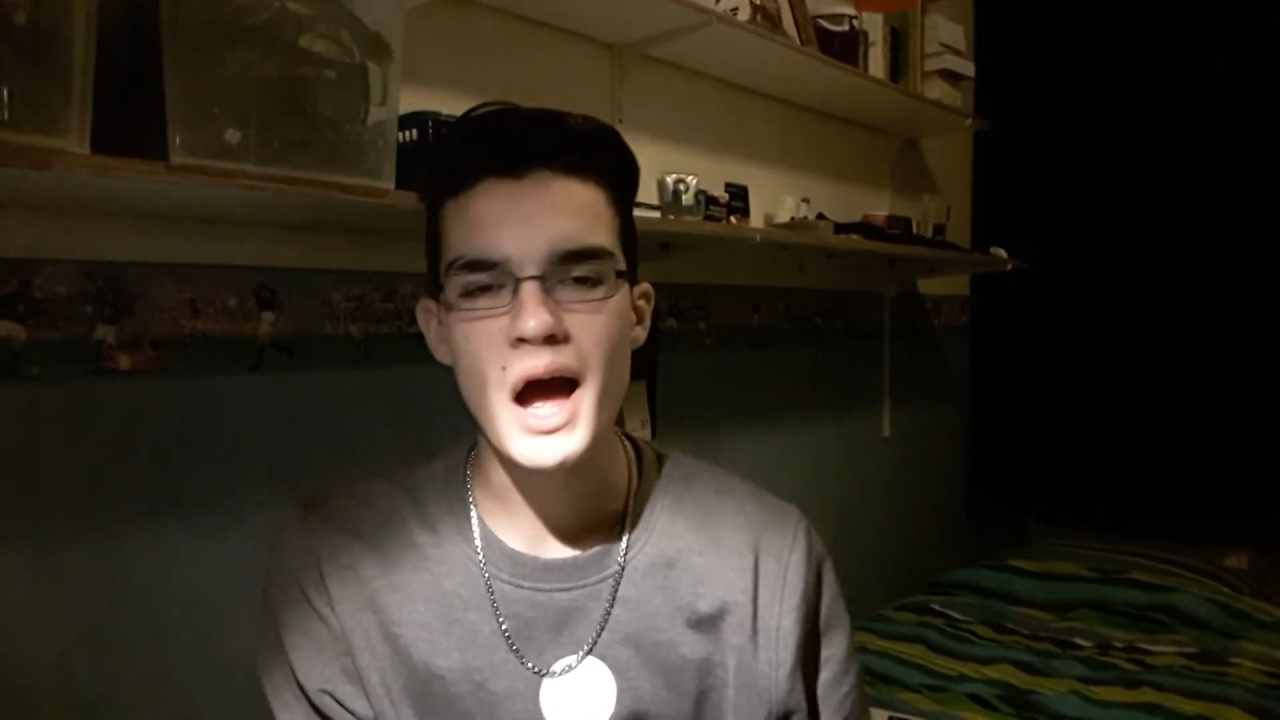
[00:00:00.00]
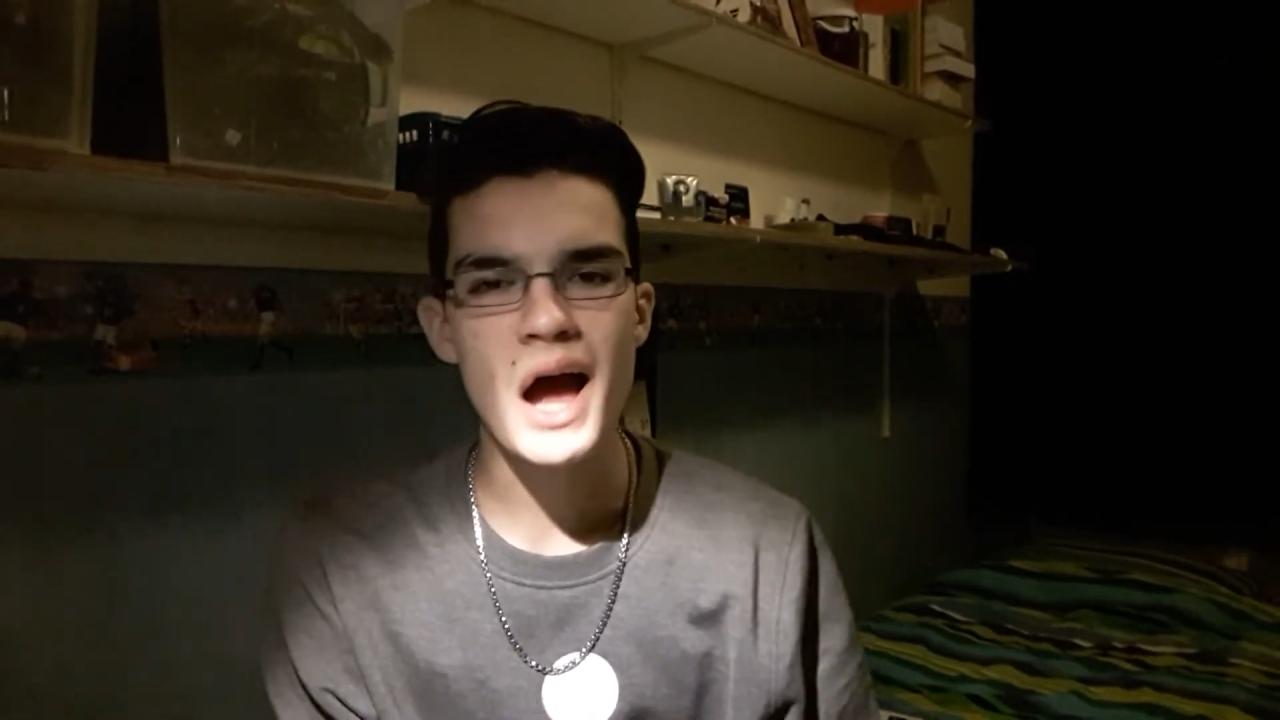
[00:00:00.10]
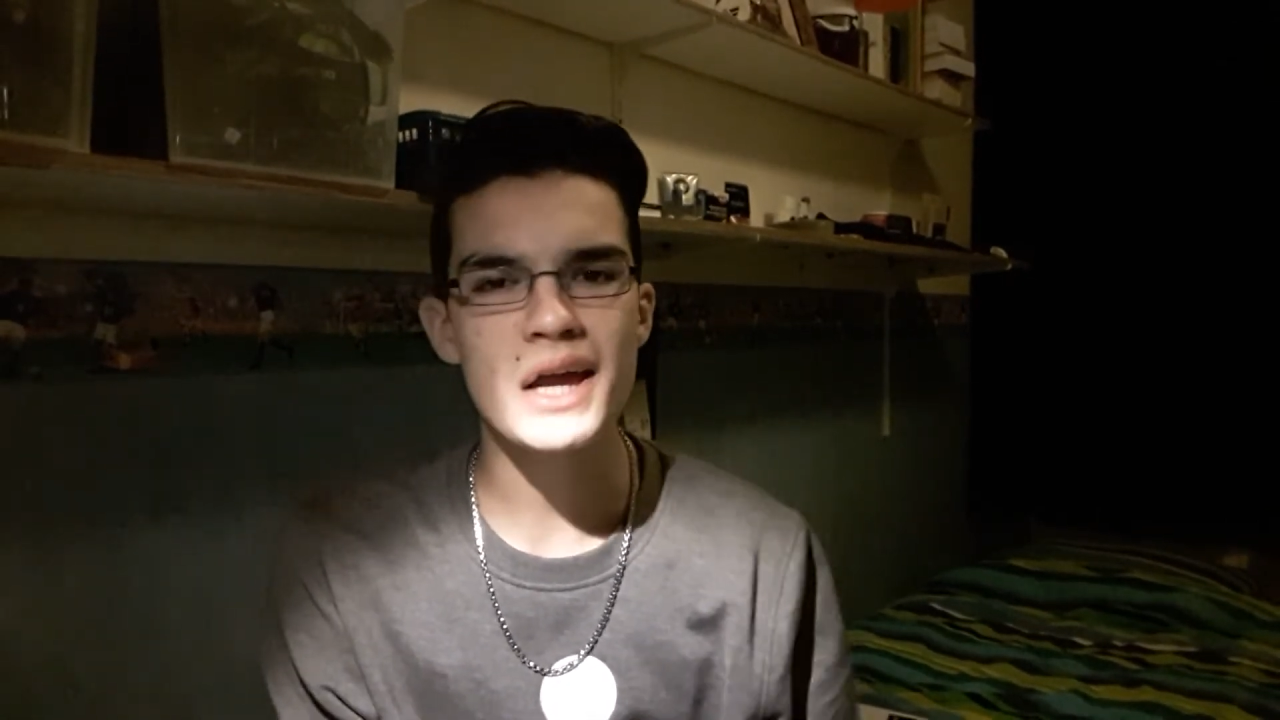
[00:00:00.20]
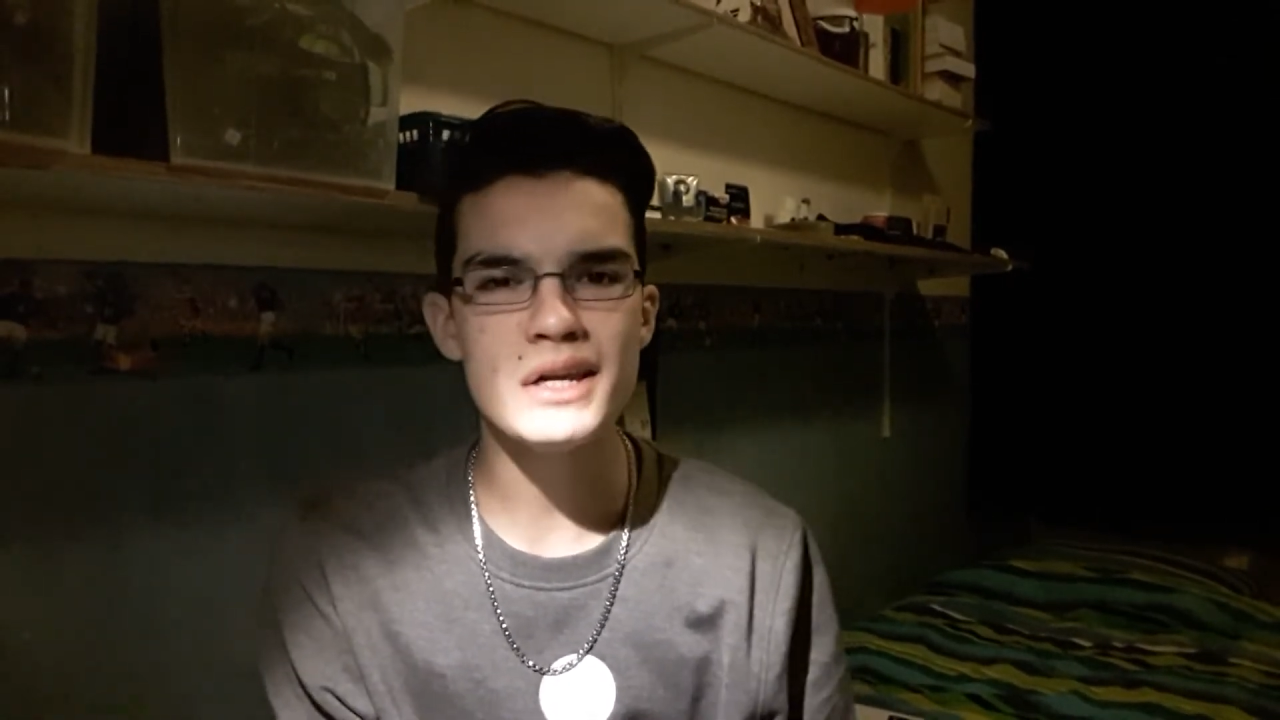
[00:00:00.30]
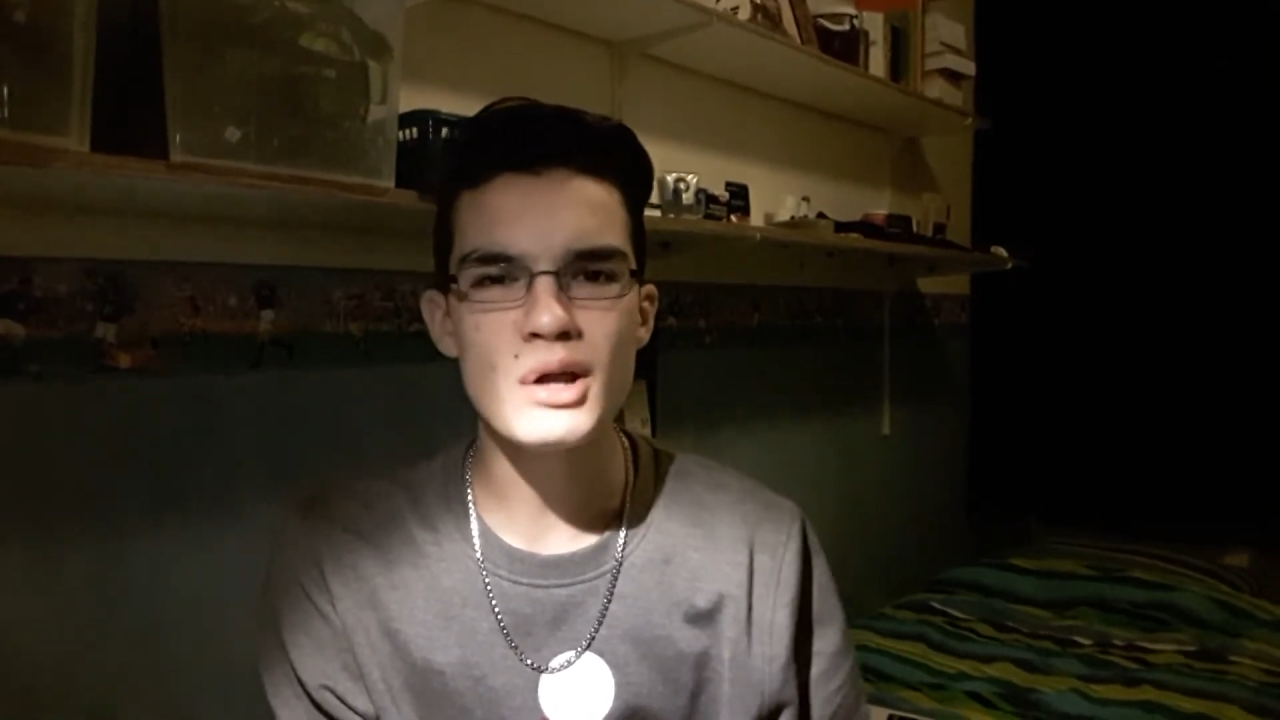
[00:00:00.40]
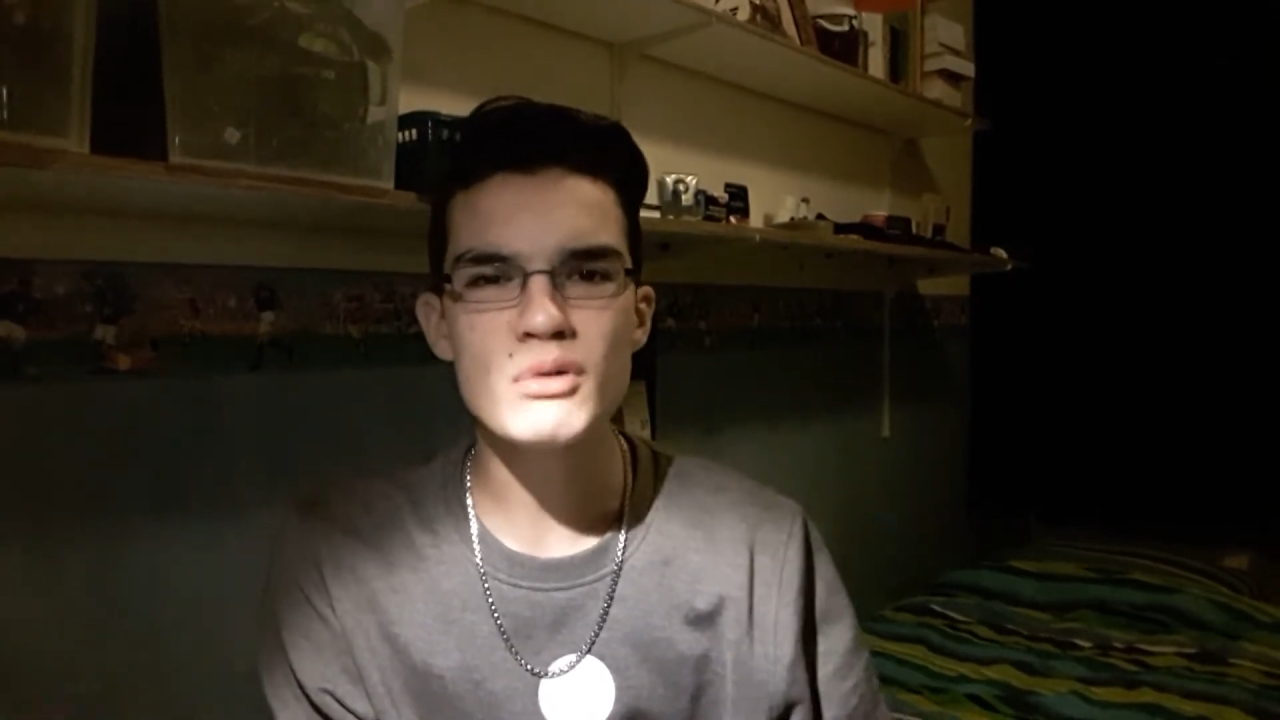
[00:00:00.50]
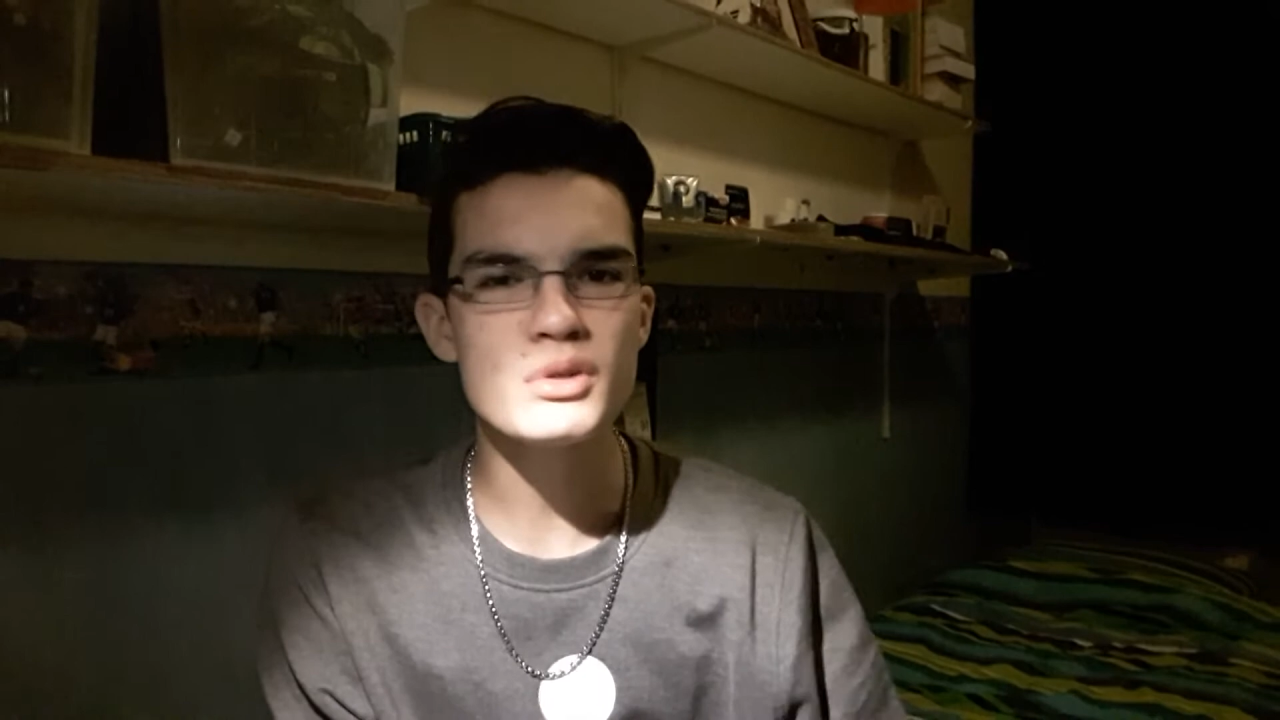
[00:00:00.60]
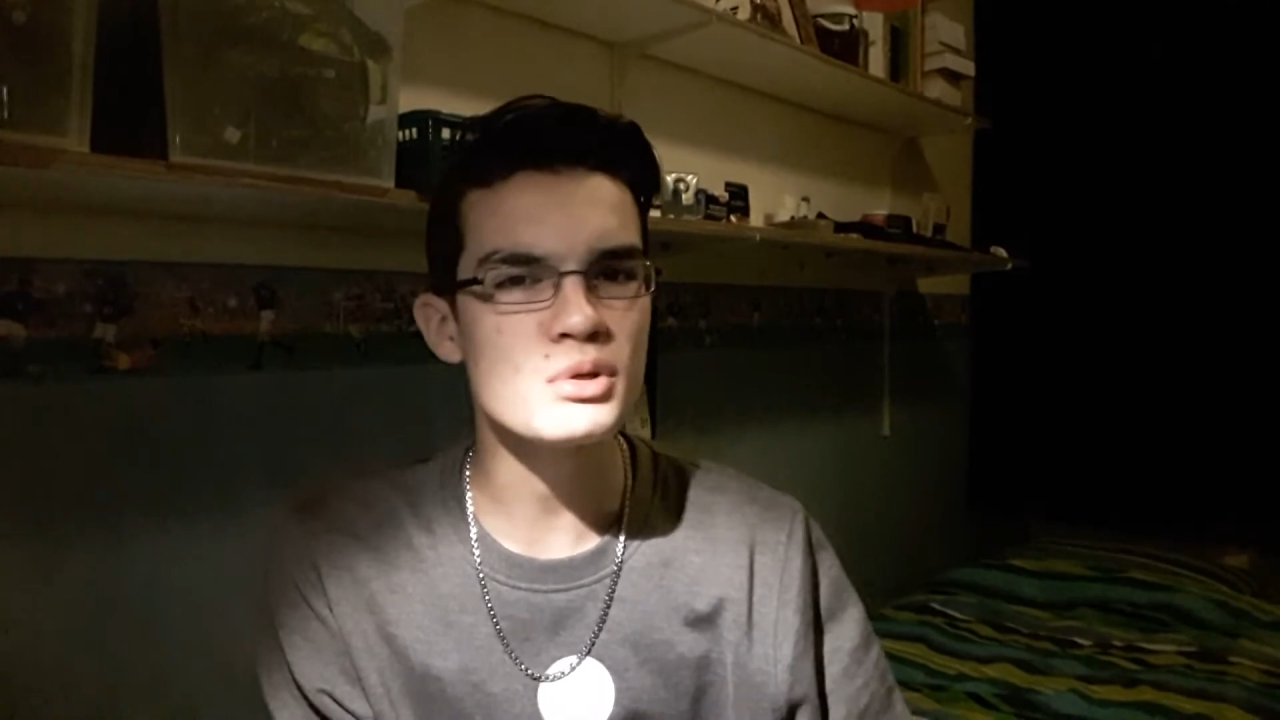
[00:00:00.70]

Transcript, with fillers: I don't do